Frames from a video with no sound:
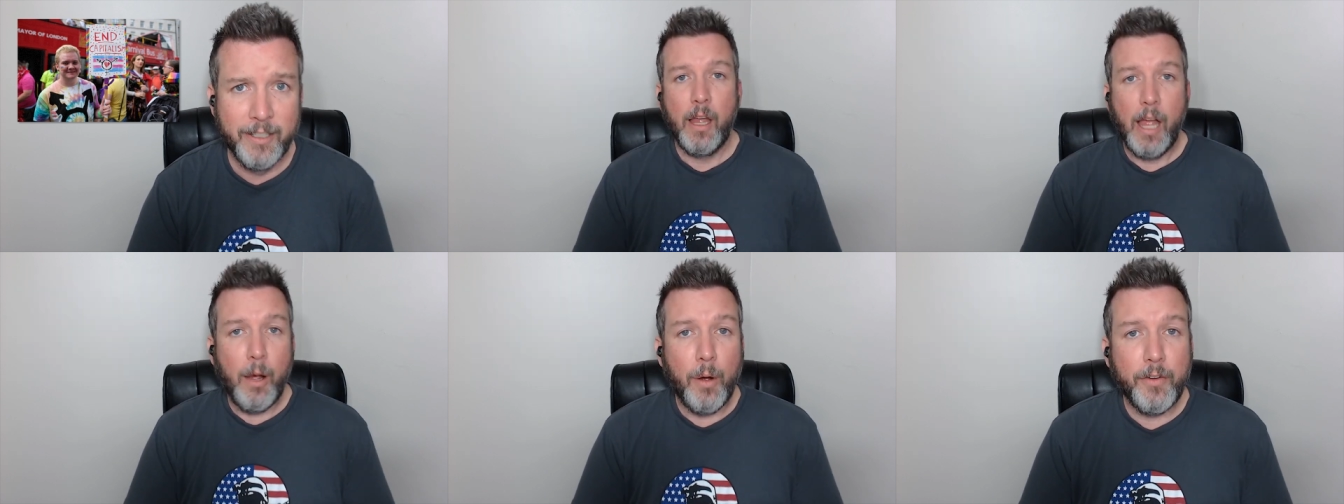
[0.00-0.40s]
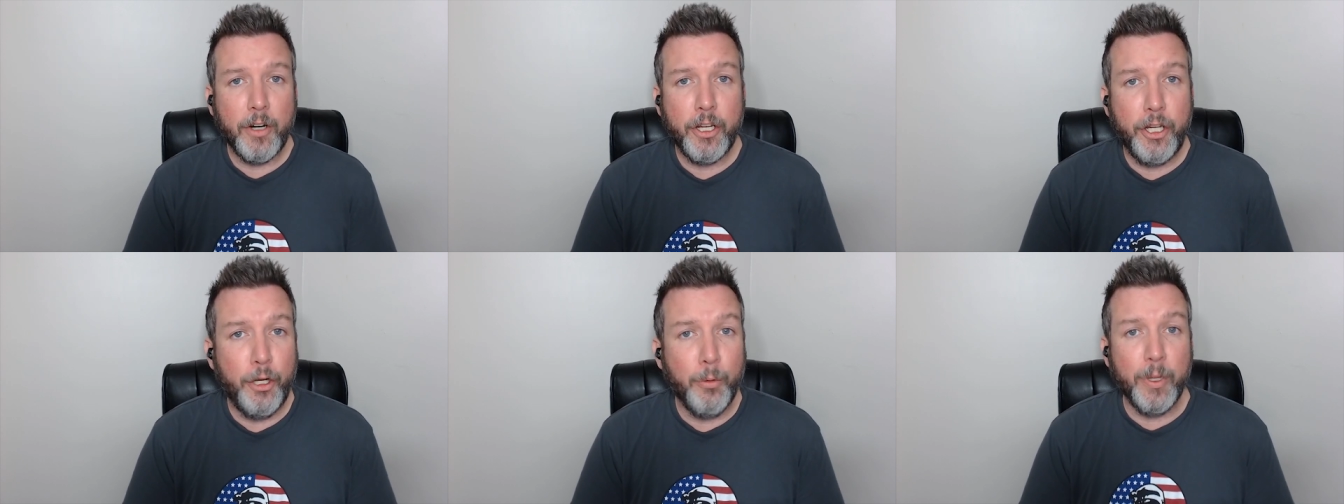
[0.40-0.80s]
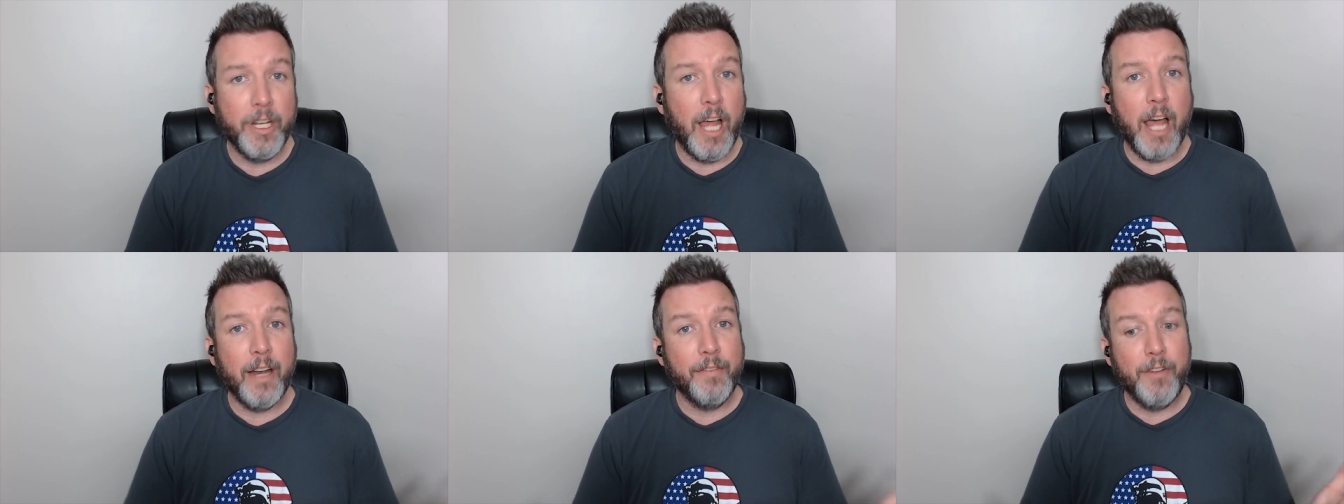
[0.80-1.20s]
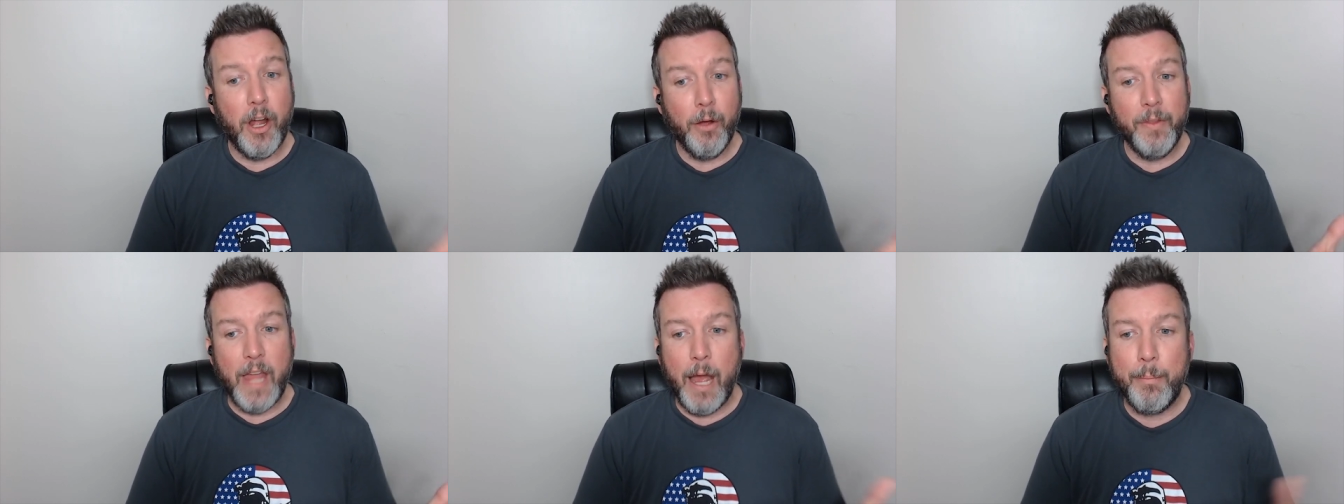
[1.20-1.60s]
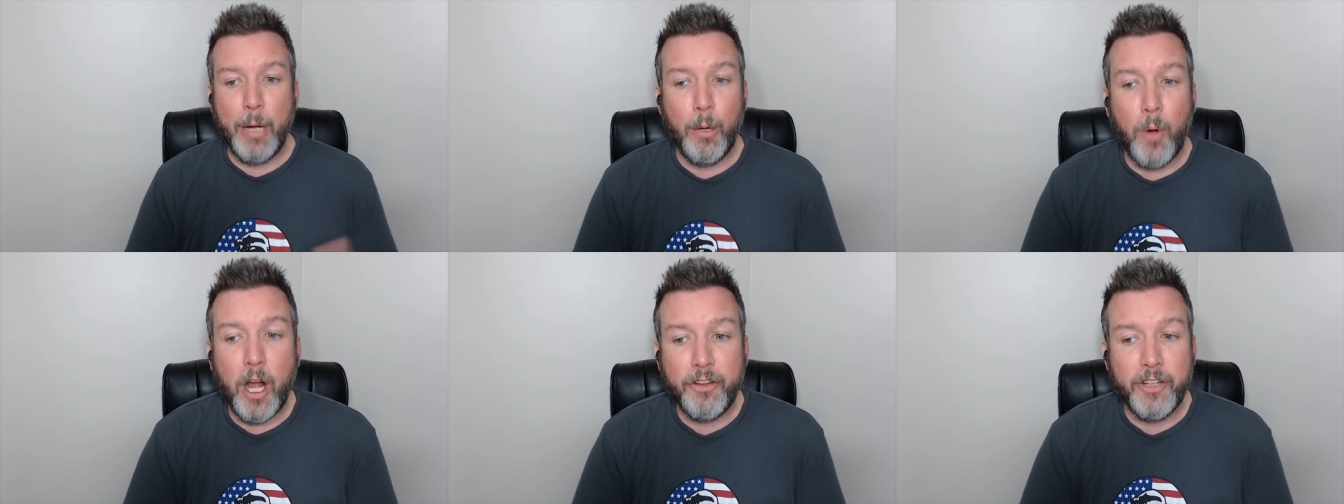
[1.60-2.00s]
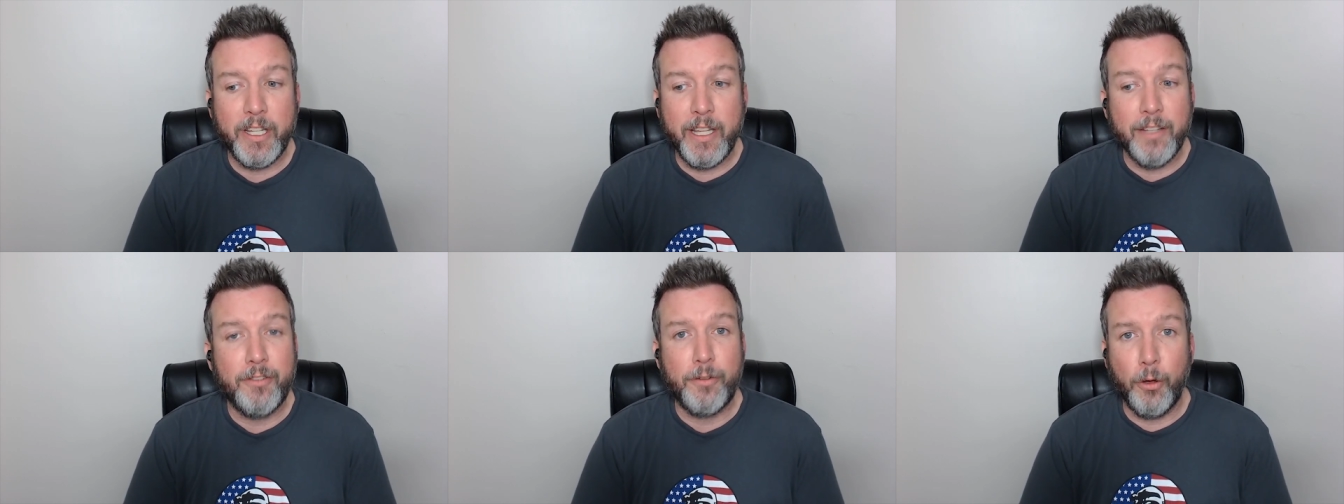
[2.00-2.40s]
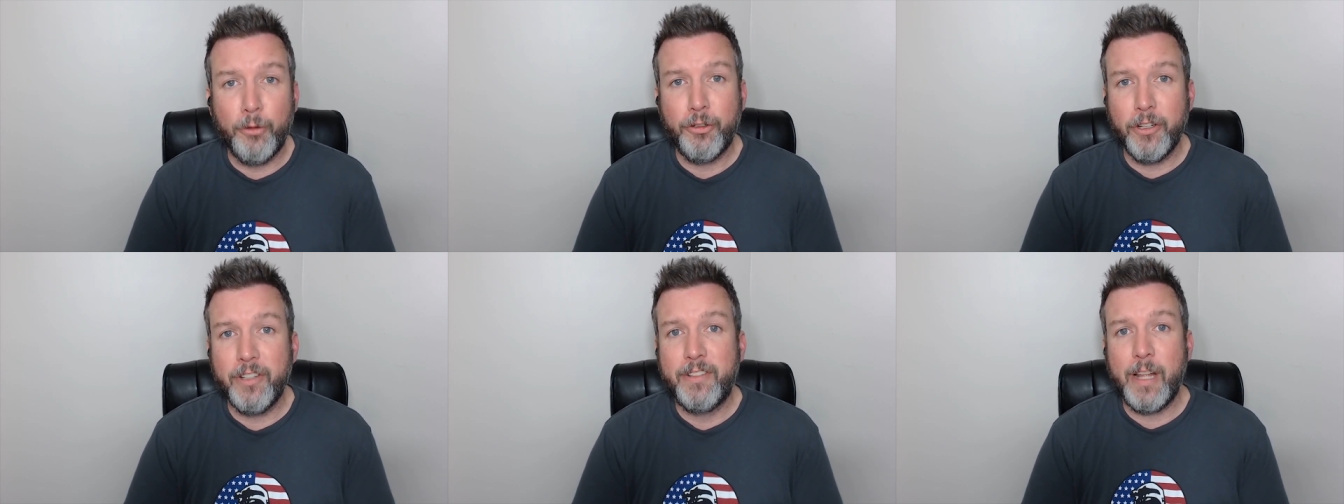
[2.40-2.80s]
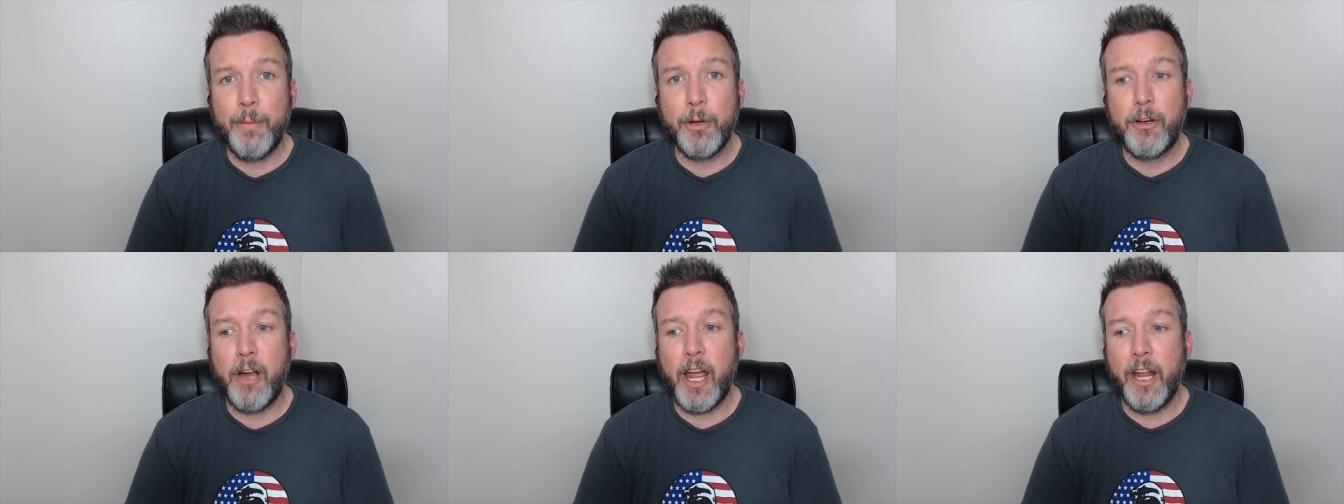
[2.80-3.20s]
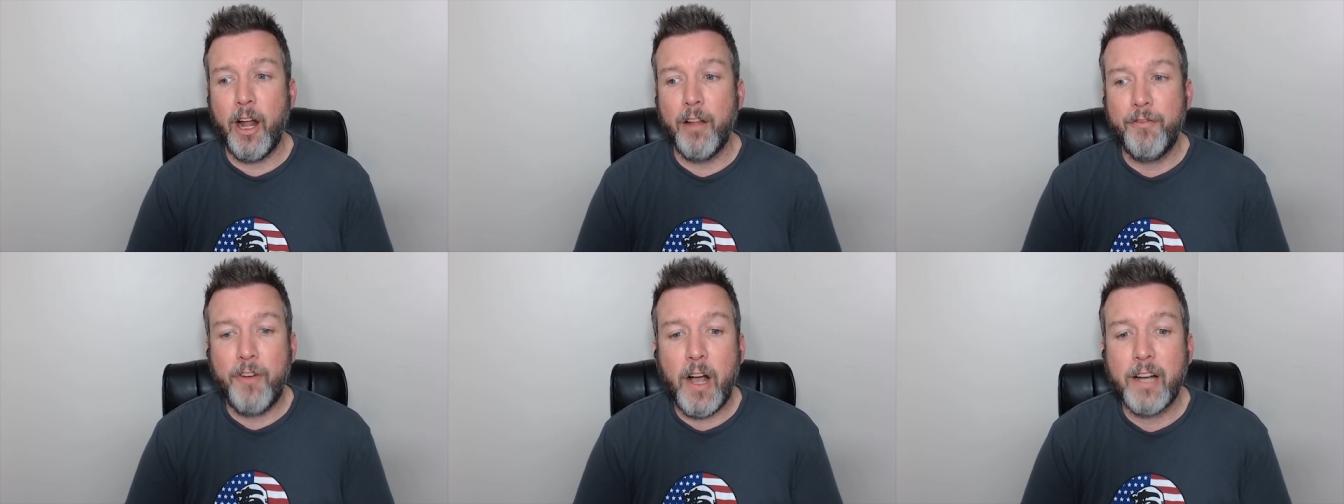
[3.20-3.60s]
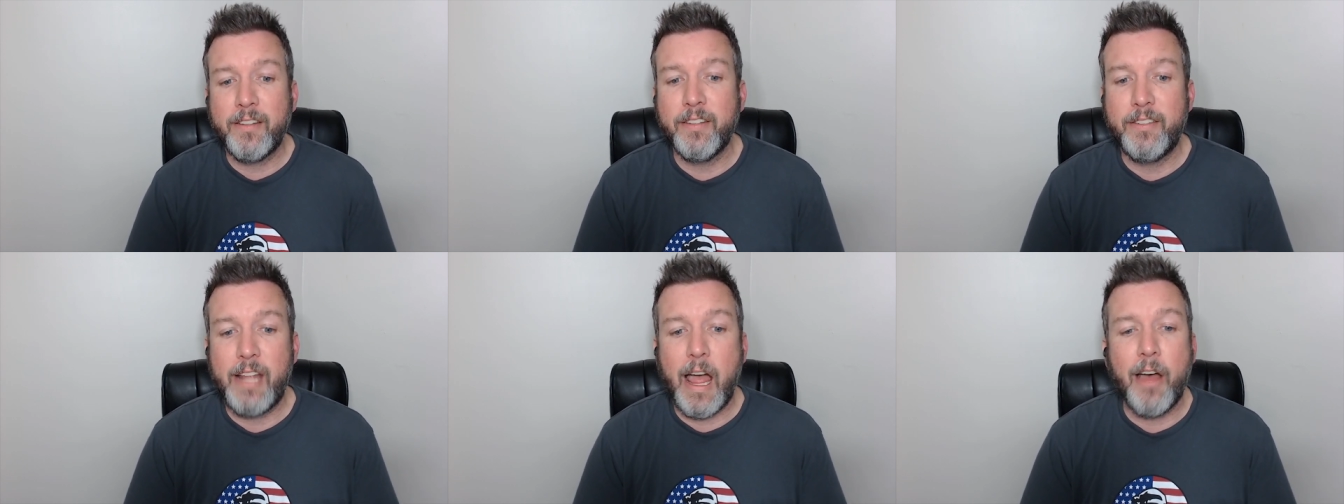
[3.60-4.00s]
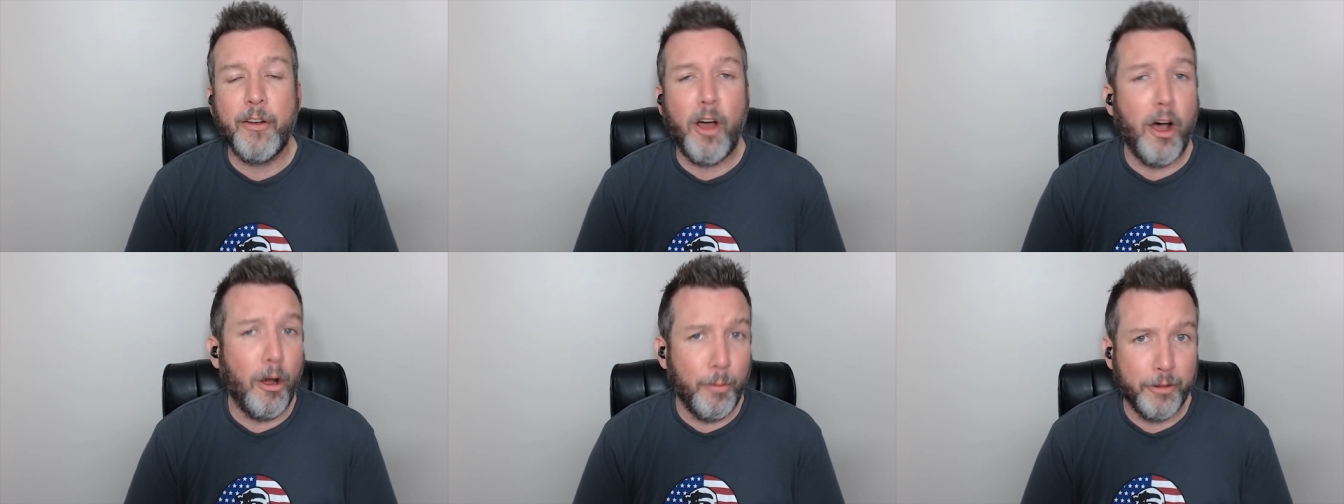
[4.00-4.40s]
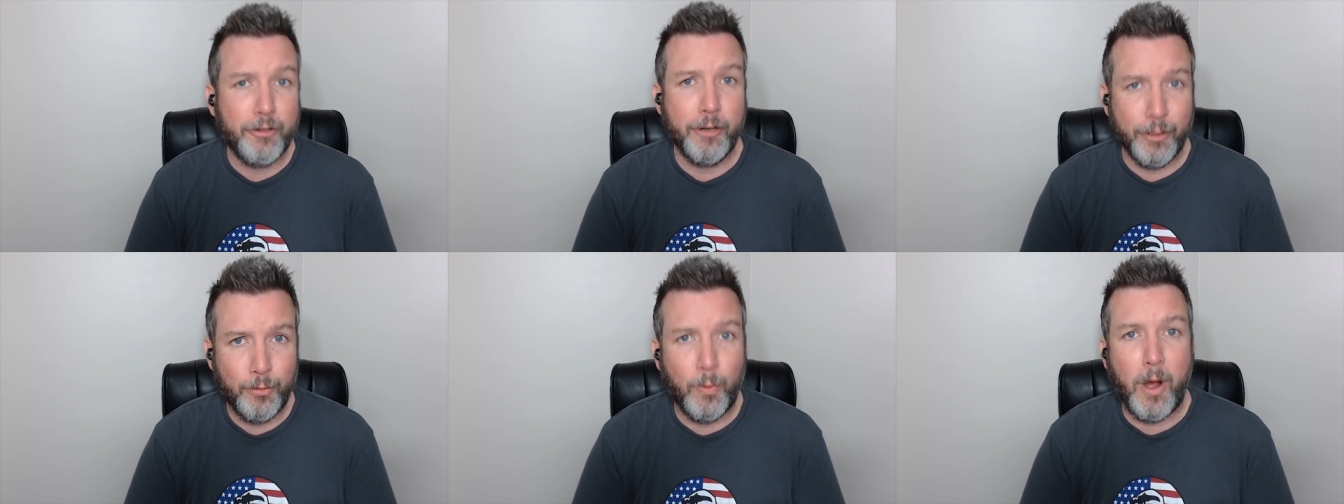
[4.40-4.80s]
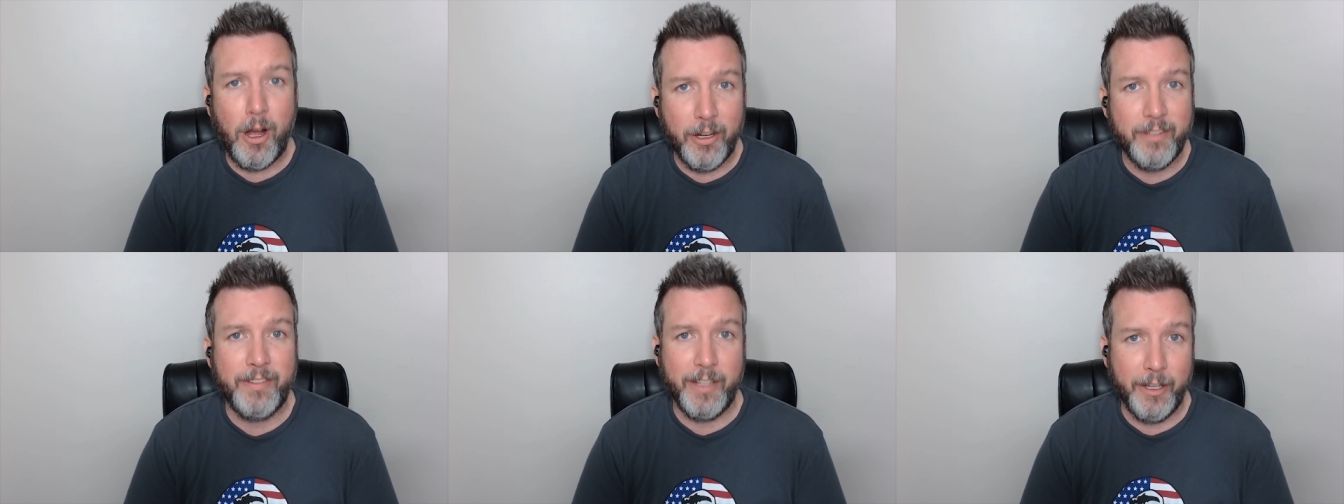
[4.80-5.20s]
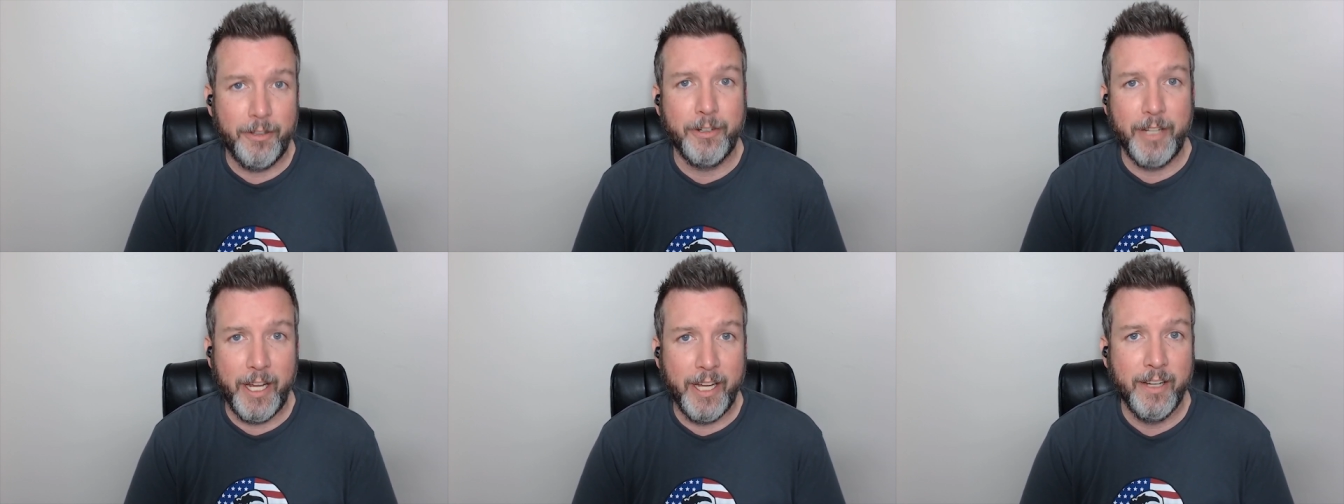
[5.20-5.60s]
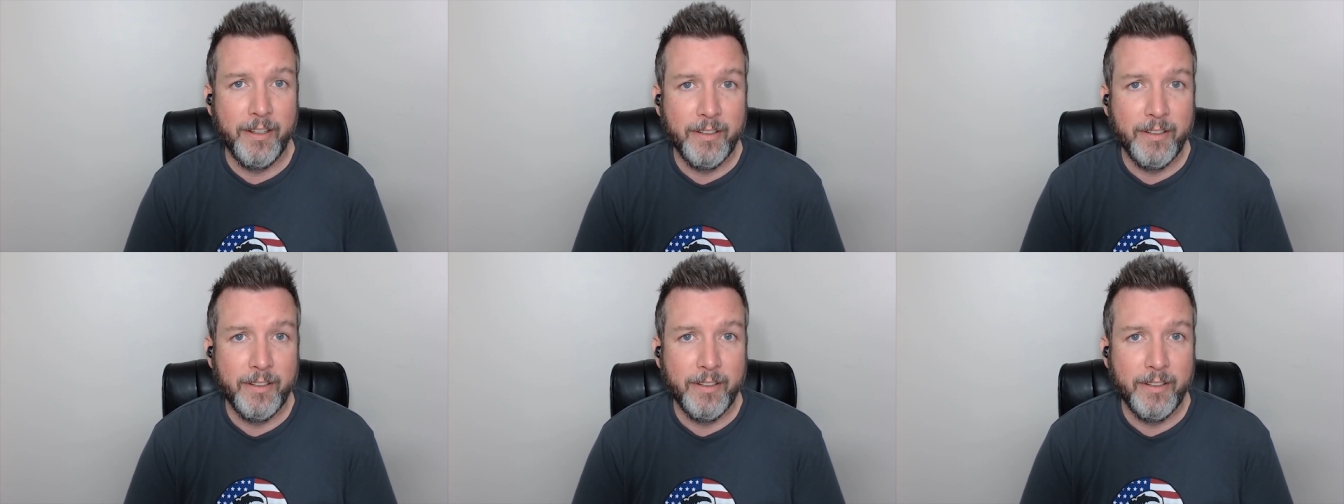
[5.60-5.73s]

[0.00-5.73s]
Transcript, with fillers: However, you would not have known that by watching this socialist Democrat on Fox's town hall with Chris Wallace the other day.